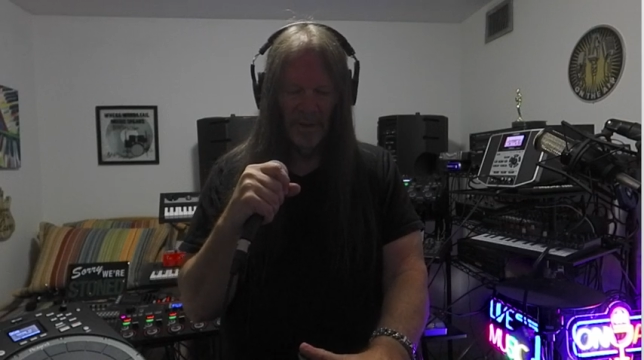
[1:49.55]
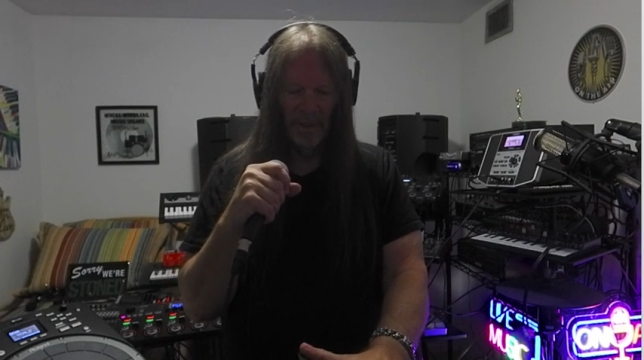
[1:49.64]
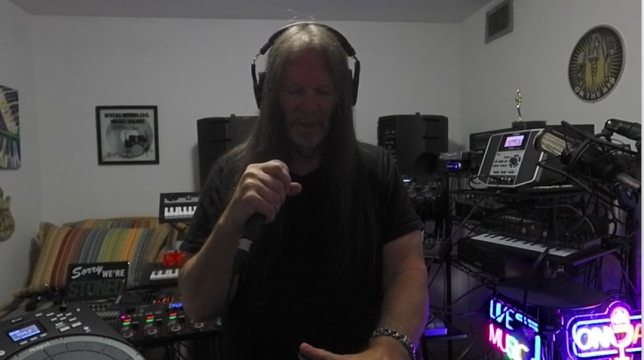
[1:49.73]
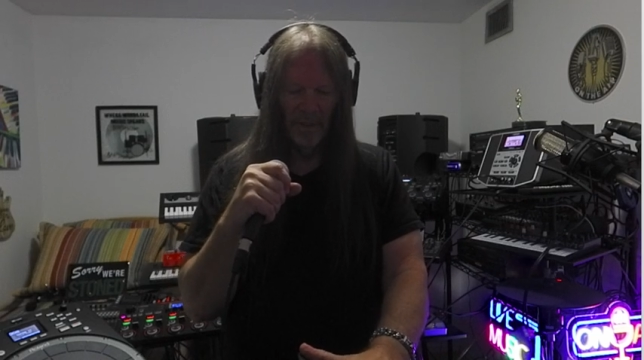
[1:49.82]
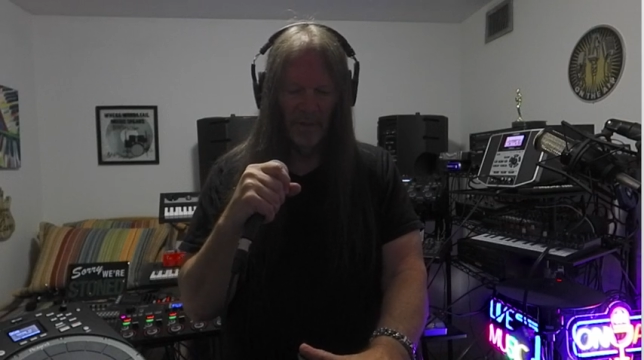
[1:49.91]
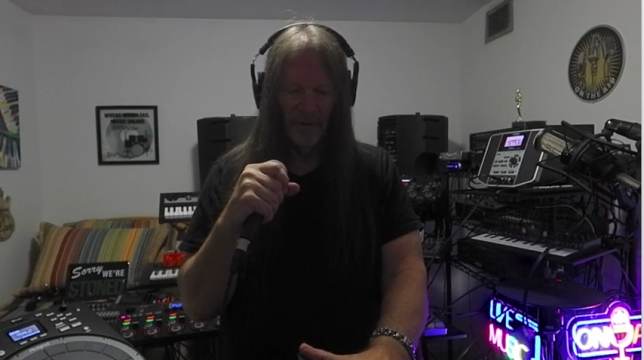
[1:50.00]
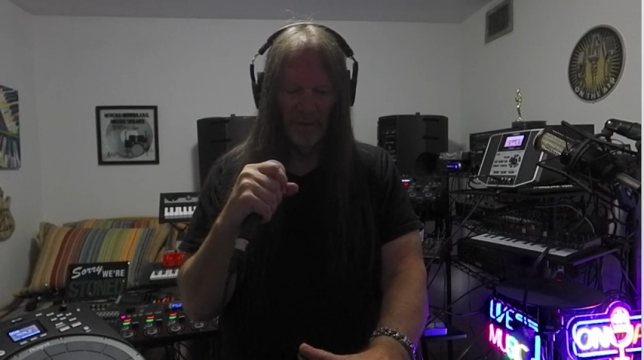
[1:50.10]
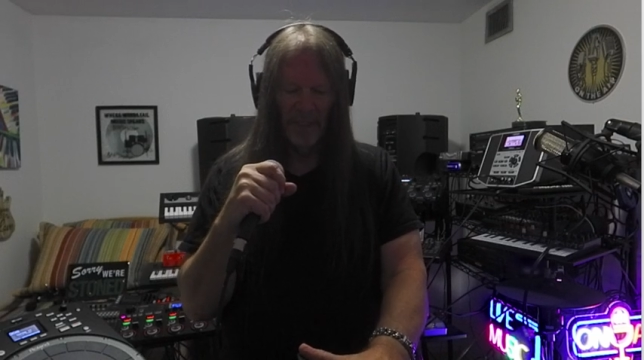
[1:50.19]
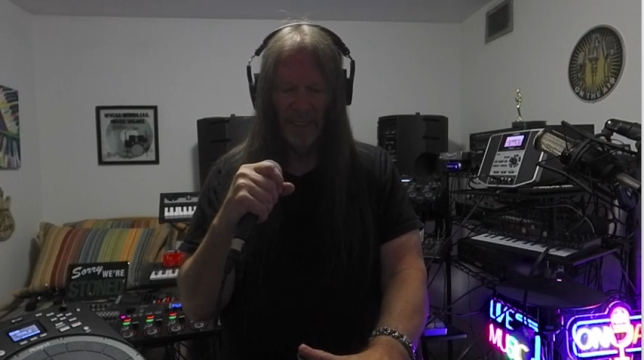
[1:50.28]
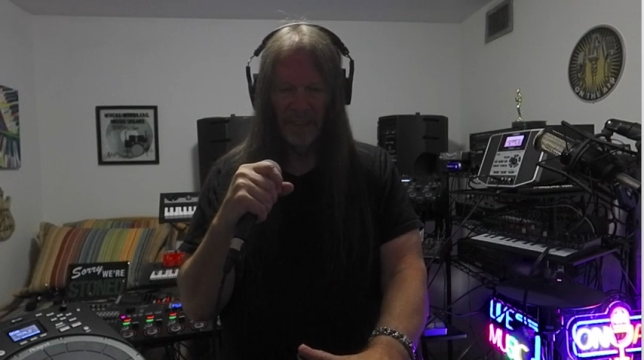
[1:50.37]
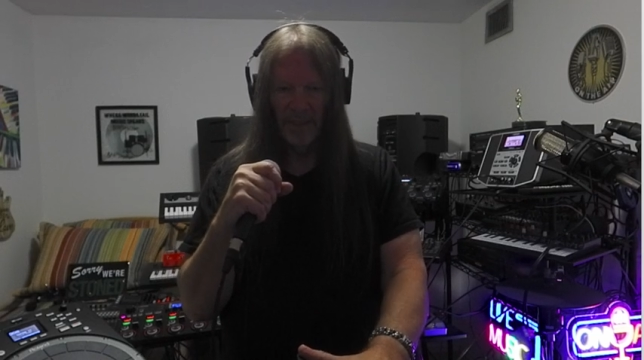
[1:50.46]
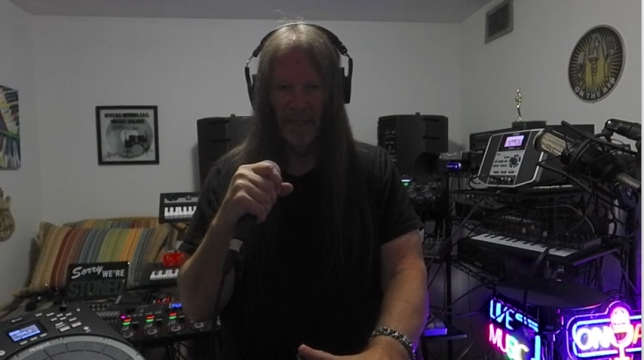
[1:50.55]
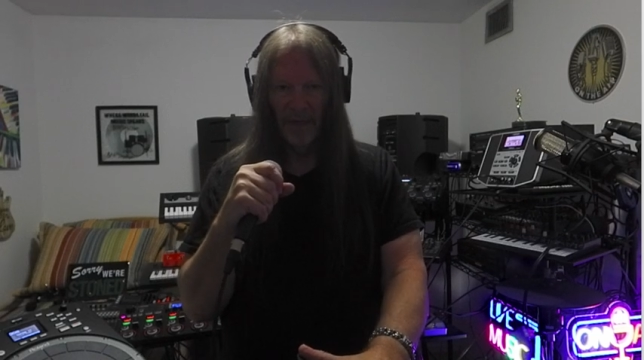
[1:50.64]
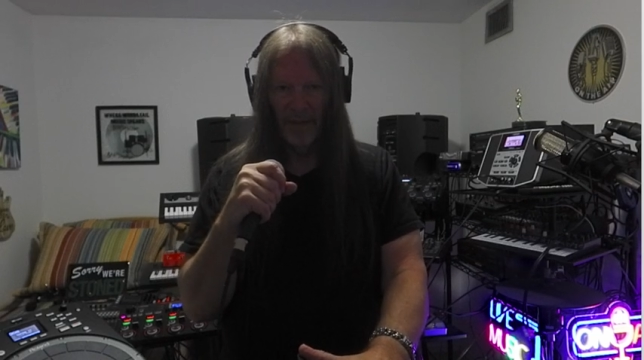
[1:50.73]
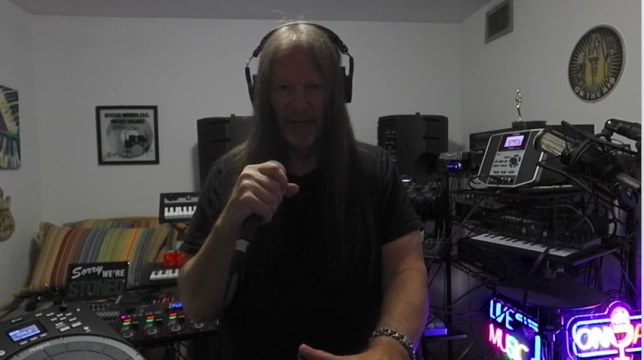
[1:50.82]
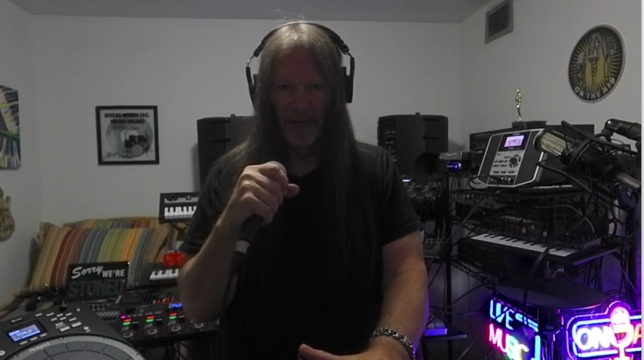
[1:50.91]
did a little test
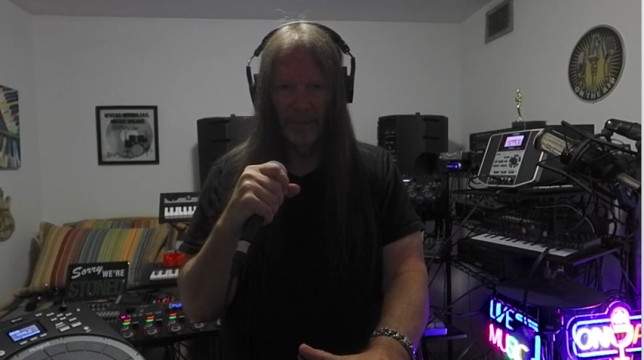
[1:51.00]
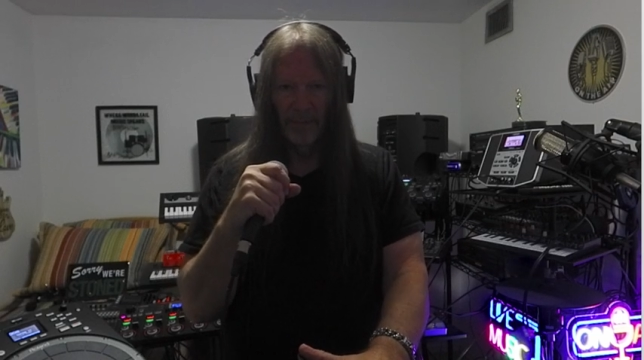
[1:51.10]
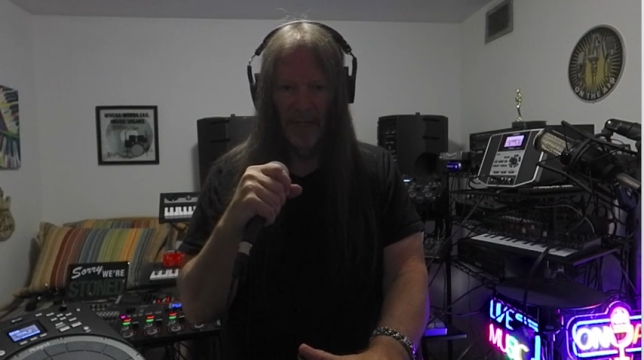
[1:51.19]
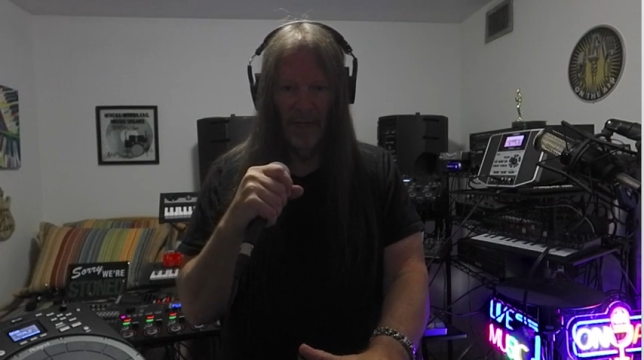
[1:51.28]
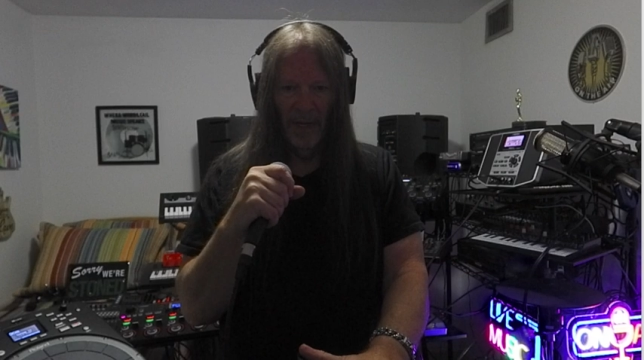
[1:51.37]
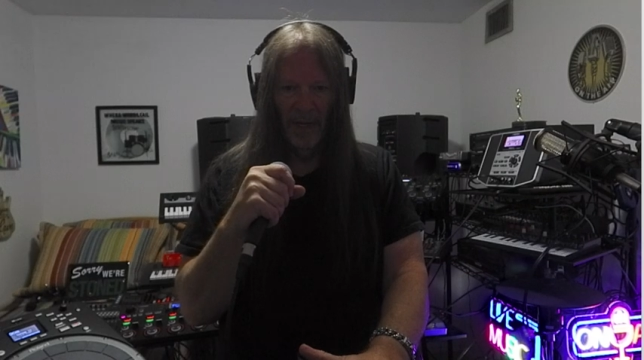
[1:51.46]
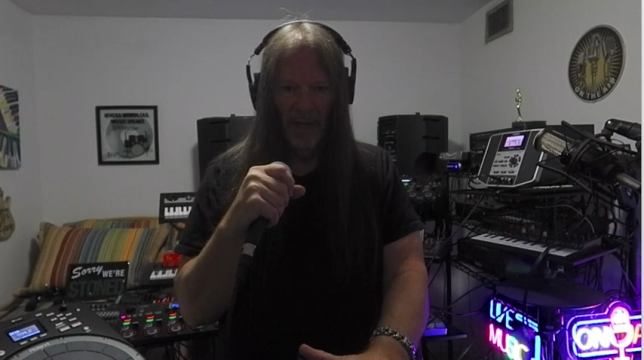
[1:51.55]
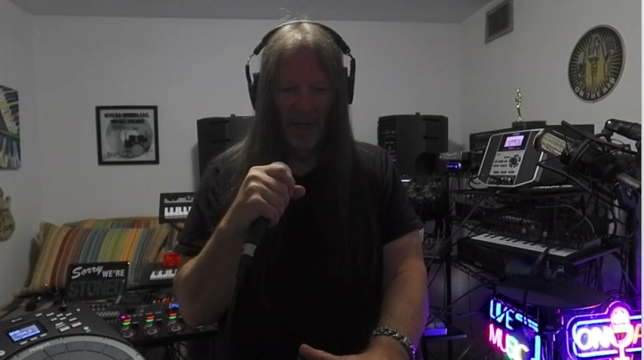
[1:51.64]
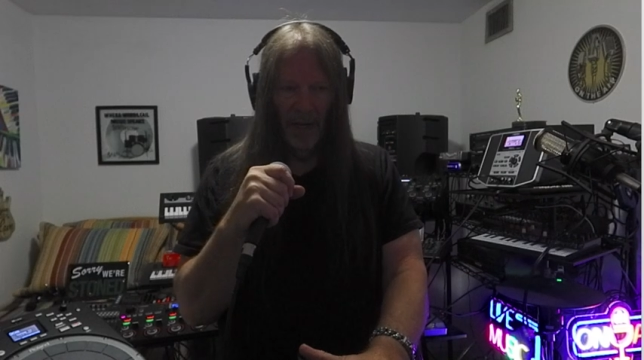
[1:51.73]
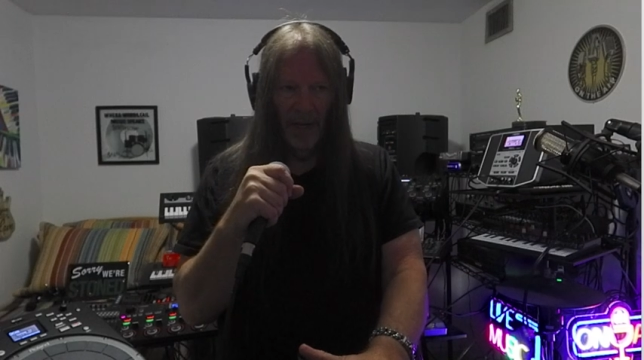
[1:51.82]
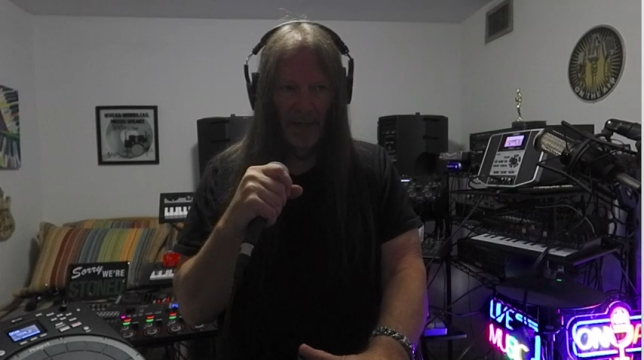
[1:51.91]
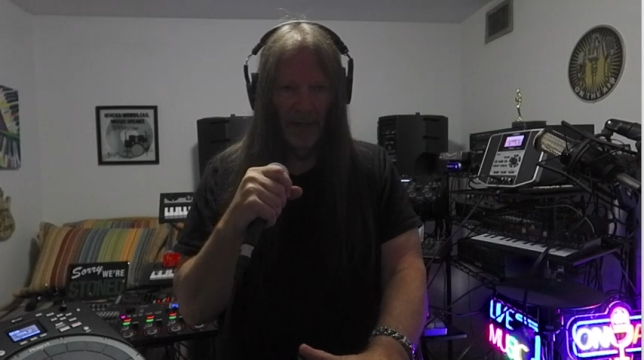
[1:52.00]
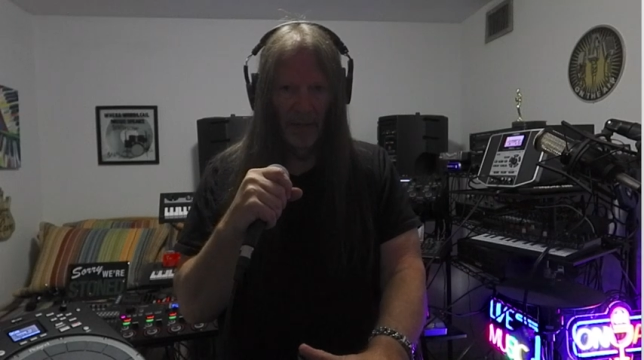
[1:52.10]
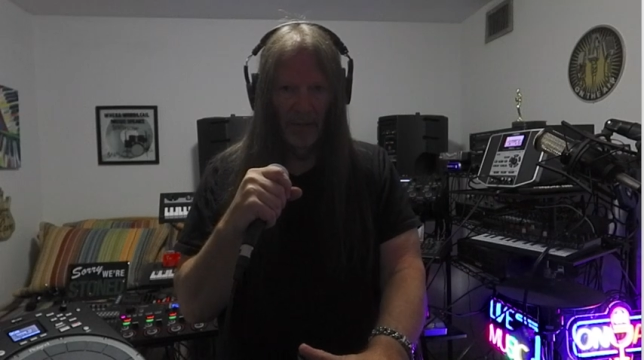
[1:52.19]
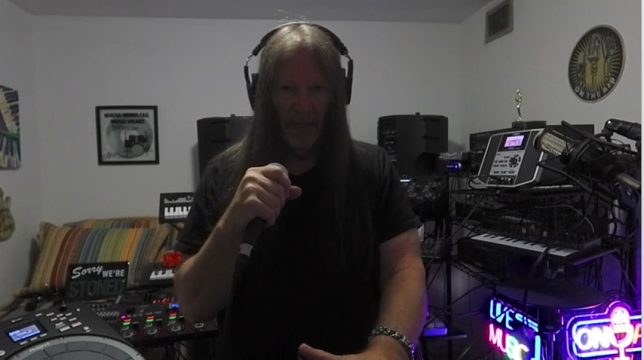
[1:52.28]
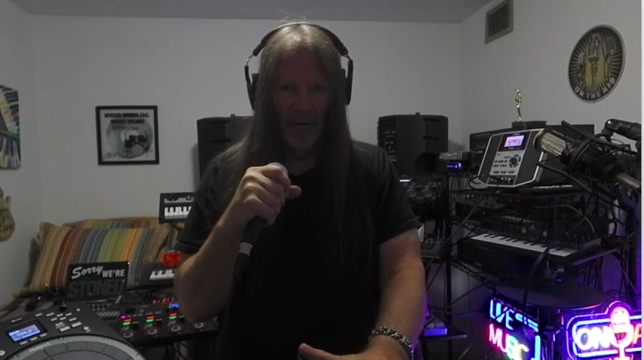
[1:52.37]
on them. You
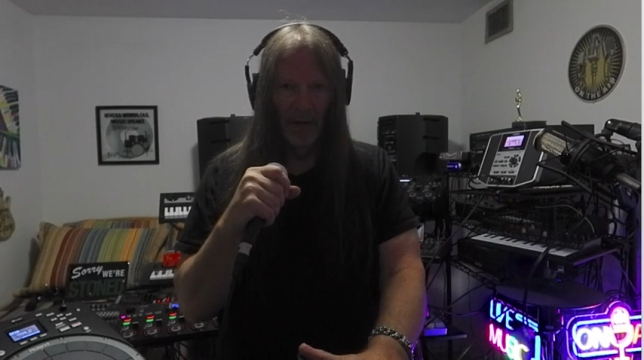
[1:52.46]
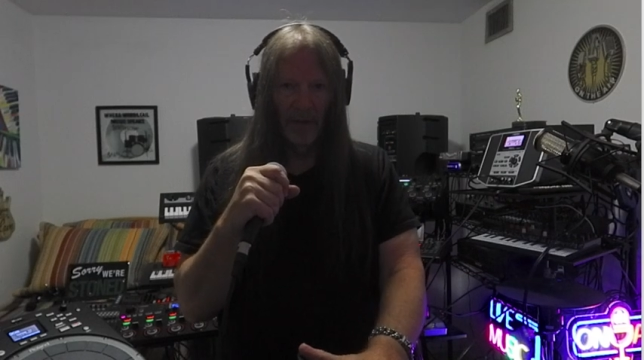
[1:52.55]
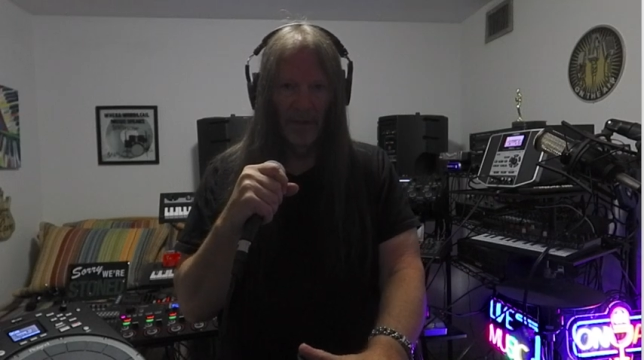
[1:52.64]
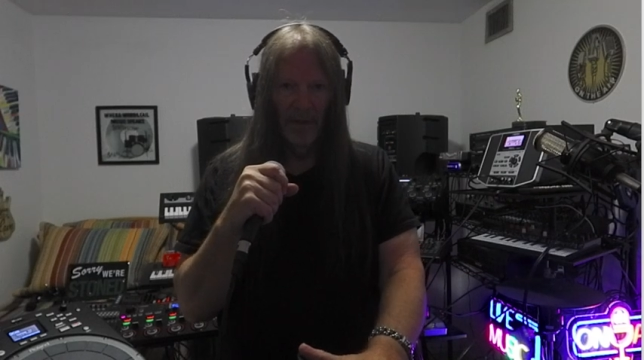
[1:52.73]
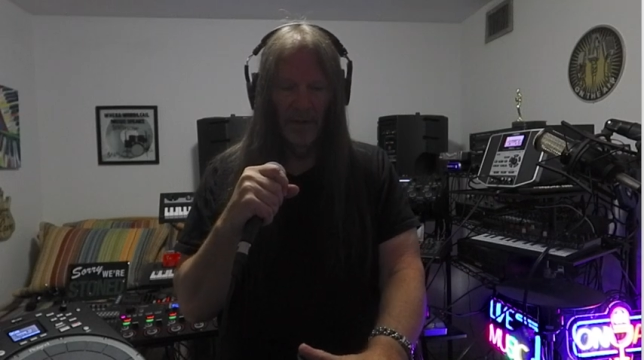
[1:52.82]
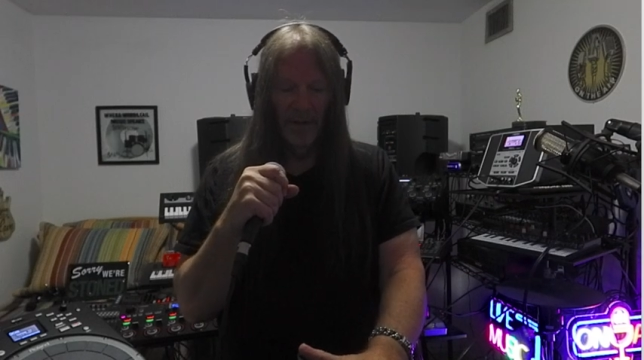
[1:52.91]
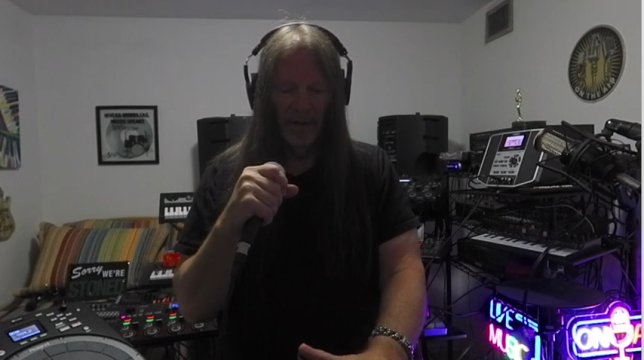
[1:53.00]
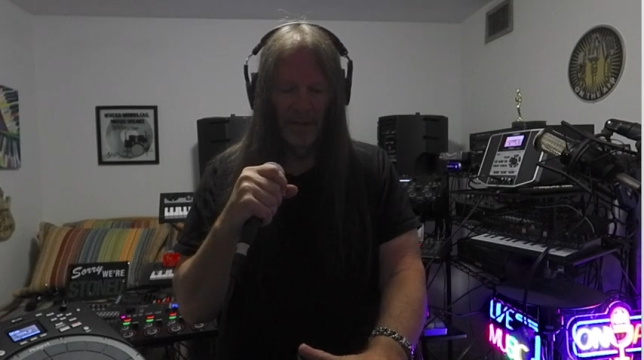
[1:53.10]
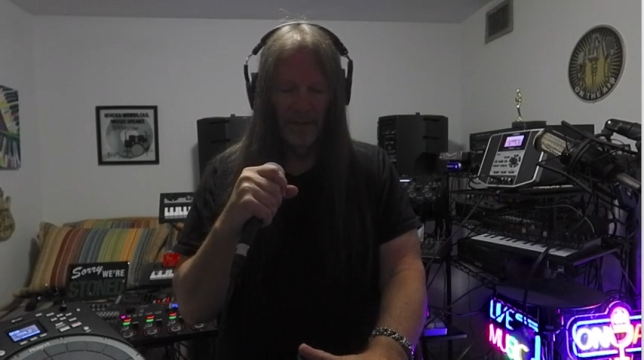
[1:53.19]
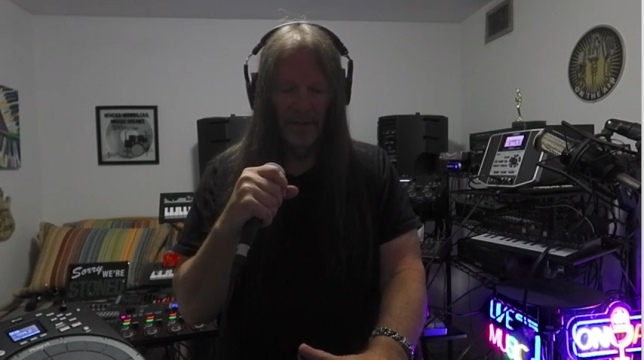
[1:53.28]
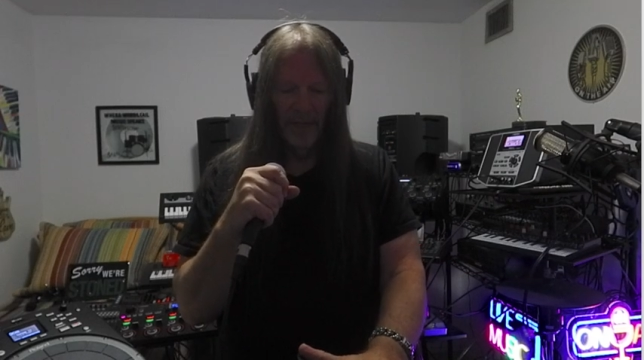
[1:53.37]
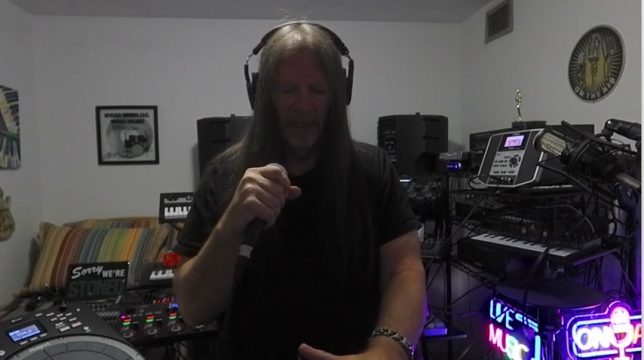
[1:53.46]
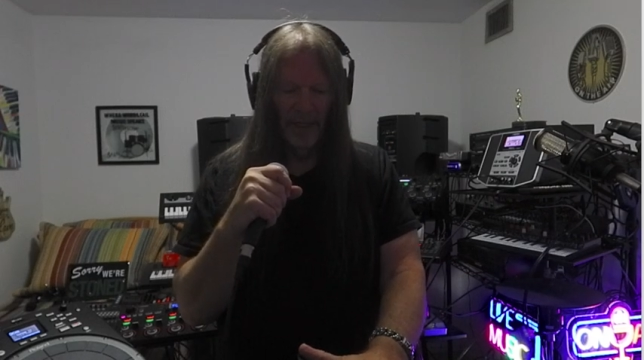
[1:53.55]
know how good their